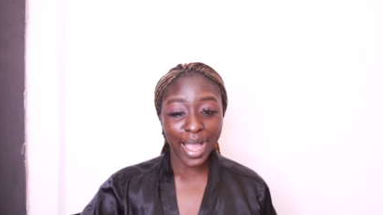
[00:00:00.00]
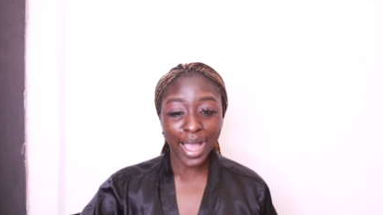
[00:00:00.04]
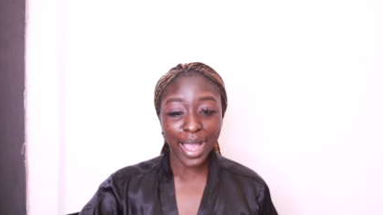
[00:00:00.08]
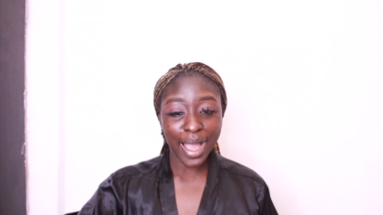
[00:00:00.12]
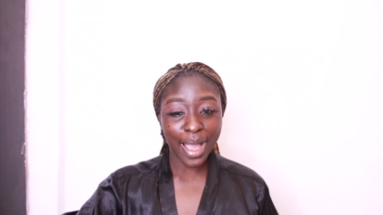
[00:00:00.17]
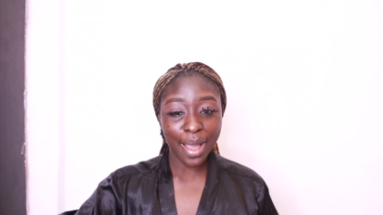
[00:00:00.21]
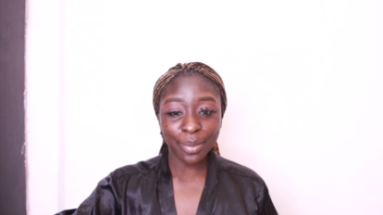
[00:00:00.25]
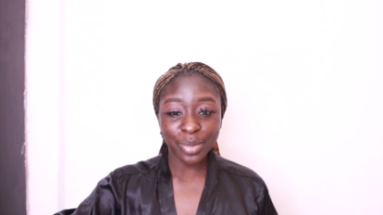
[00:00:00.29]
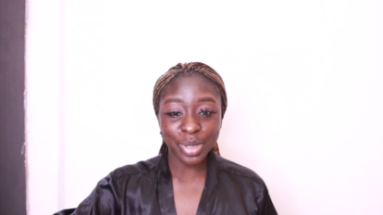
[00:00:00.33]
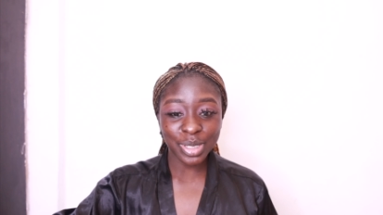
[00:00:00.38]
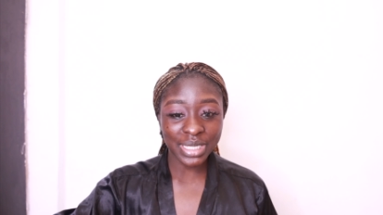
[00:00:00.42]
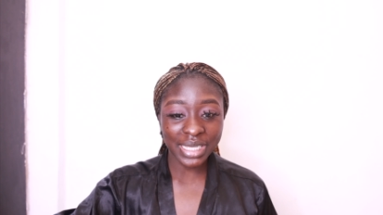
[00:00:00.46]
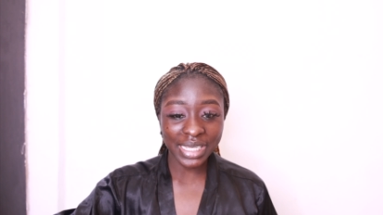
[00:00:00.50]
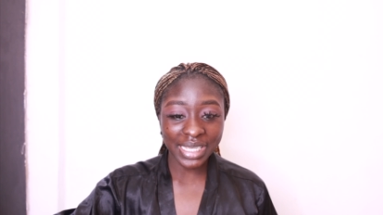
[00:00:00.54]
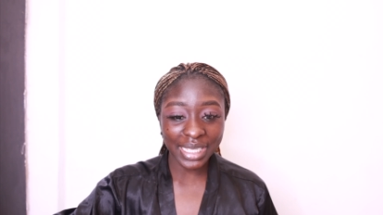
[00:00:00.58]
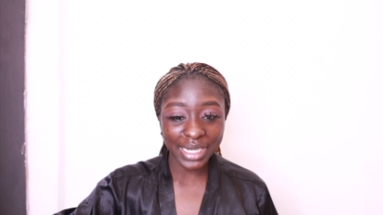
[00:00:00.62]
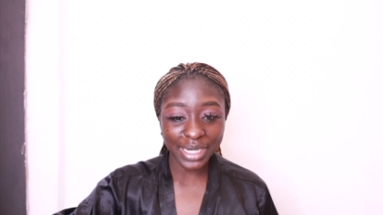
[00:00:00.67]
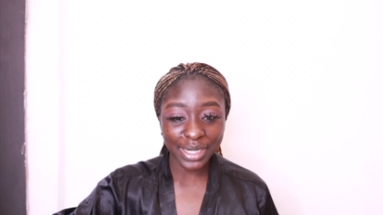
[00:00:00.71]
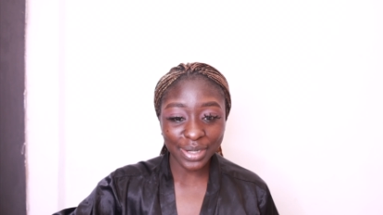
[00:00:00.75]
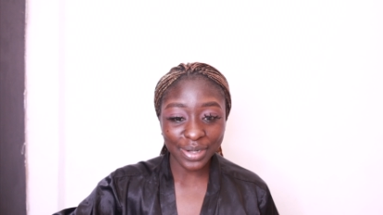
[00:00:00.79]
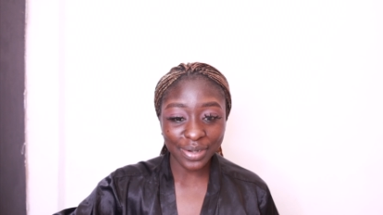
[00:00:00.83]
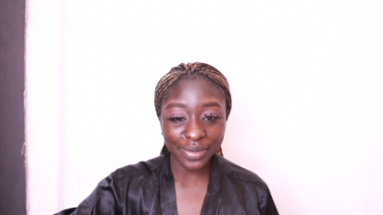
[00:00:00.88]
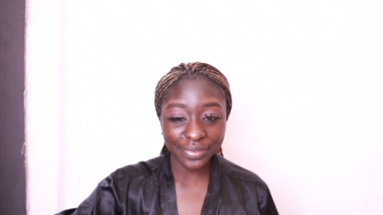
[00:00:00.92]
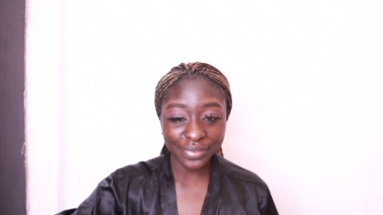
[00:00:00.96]
I'm not taking
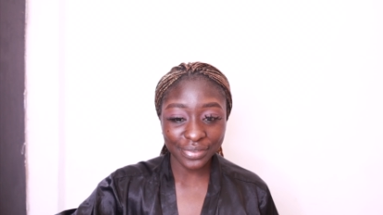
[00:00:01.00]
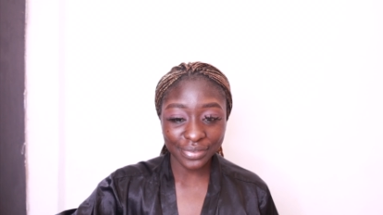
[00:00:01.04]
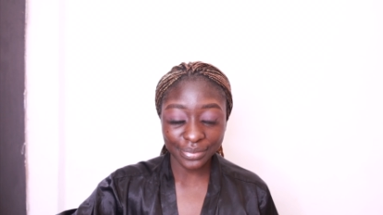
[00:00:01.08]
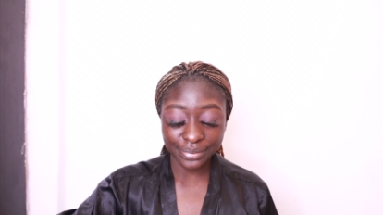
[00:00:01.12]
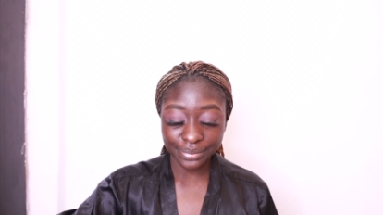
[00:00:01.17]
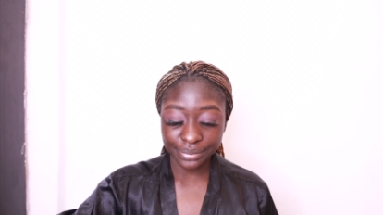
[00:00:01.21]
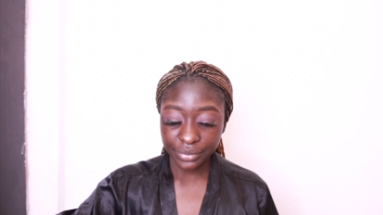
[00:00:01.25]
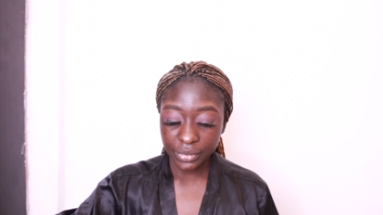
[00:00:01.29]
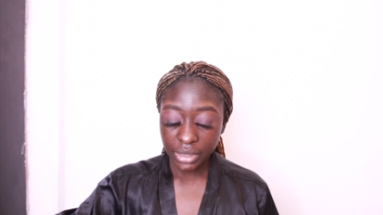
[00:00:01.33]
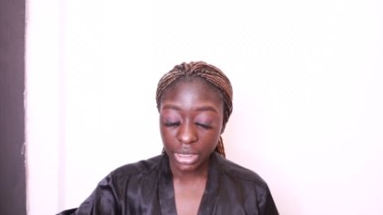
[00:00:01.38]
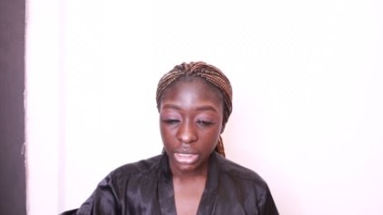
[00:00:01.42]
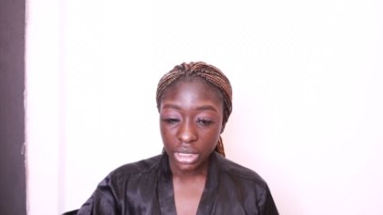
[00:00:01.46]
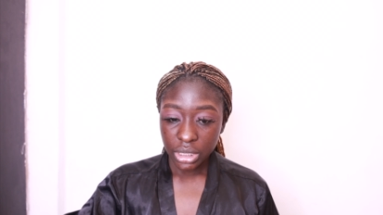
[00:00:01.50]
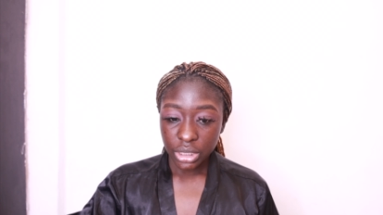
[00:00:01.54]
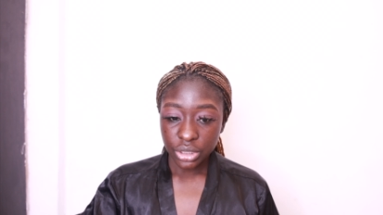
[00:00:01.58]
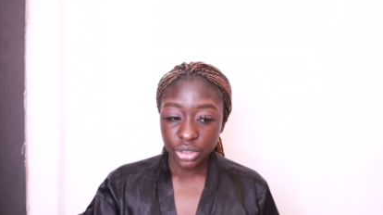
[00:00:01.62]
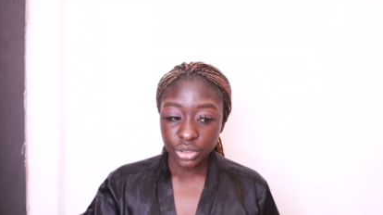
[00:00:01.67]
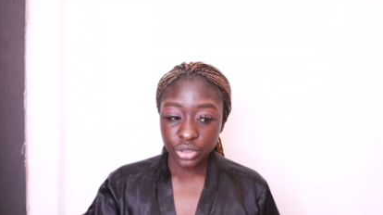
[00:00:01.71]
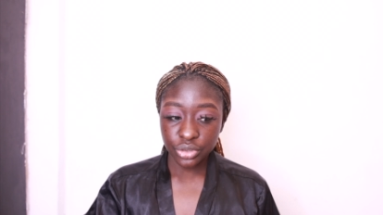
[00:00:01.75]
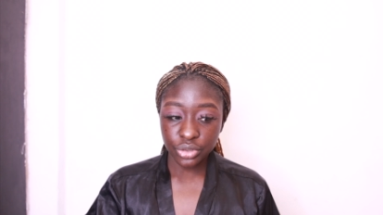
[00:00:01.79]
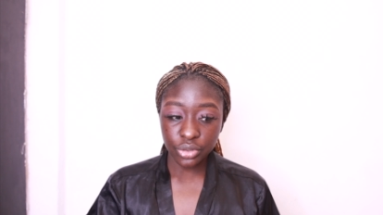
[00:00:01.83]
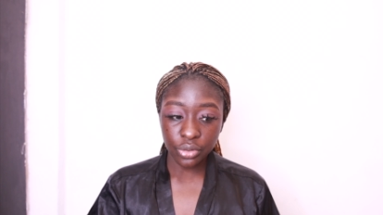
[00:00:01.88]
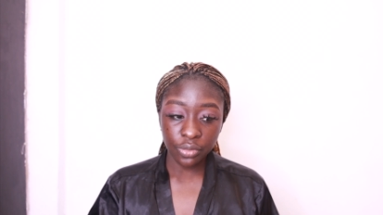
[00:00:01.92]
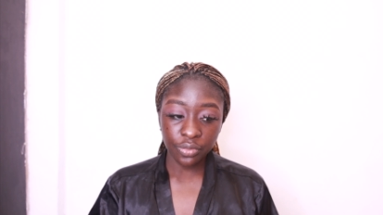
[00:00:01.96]
it off.
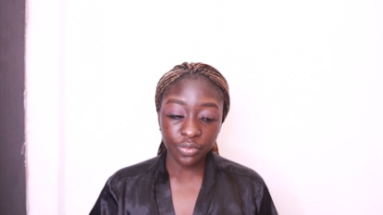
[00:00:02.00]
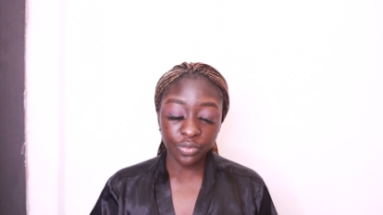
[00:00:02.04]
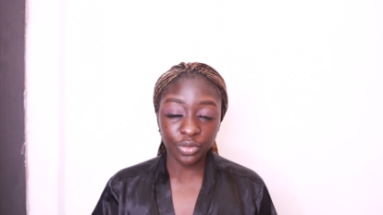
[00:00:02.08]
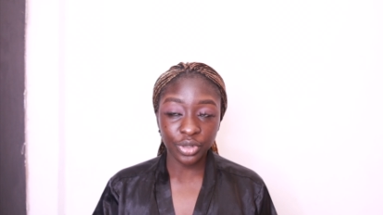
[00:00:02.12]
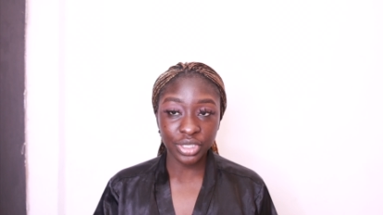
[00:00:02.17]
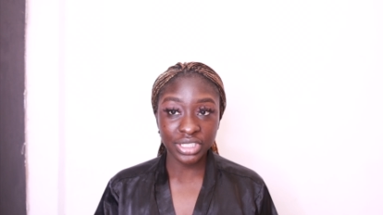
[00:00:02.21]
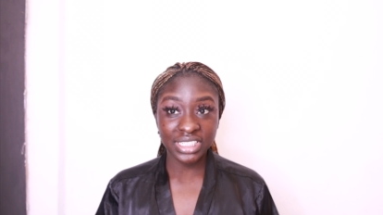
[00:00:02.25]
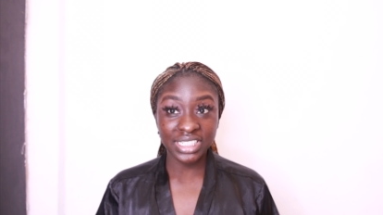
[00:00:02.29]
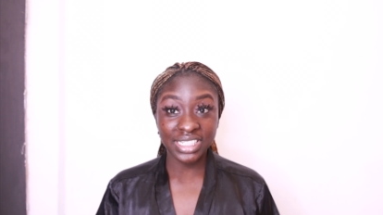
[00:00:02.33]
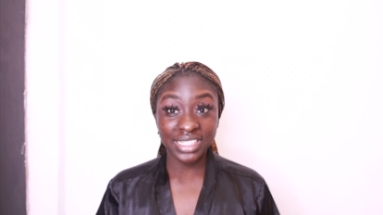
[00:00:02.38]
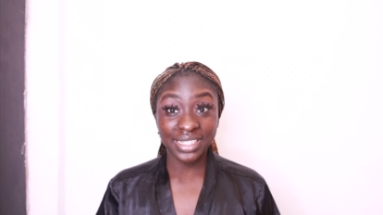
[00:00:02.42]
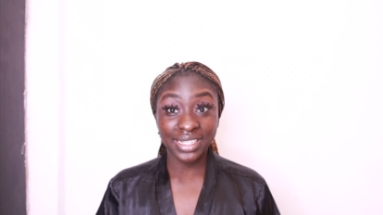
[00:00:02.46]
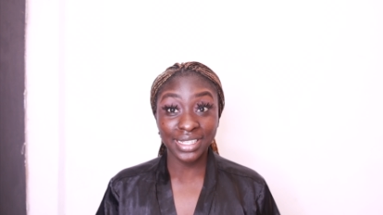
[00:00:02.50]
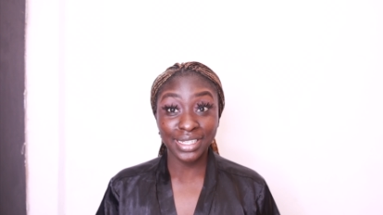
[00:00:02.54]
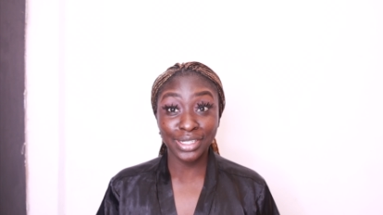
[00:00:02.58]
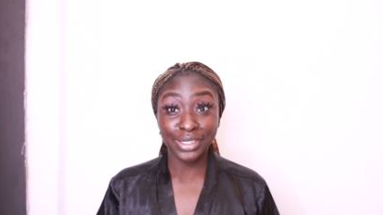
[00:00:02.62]
So for the